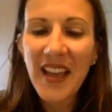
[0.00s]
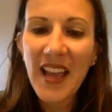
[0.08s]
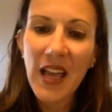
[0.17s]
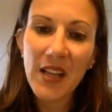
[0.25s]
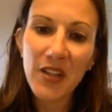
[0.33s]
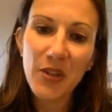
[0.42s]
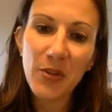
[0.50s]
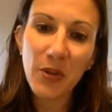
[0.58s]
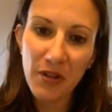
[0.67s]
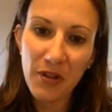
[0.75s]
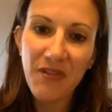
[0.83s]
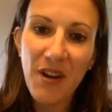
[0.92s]
and you
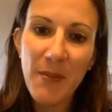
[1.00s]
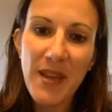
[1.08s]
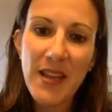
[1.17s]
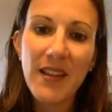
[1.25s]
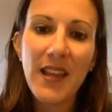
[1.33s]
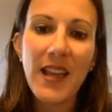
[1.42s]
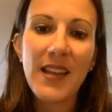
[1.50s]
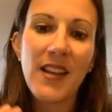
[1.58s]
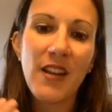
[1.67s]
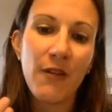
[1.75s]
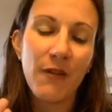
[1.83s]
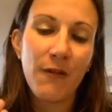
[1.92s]
learn from it and it
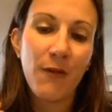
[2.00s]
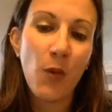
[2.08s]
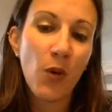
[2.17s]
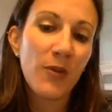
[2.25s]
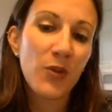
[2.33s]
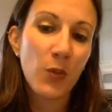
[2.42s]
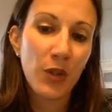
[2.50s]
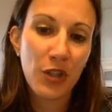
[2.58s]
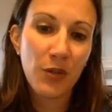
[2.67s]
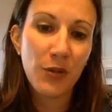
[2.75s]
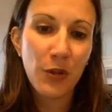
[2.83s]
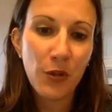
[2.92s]
informs what
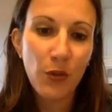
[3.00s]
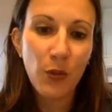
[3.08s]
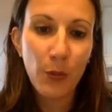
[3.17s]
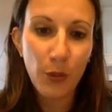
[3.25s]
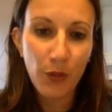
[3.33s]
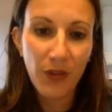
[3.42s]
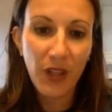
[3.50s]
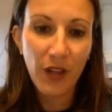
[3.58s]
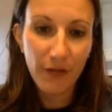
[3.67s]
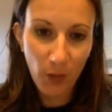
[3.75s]
you do moving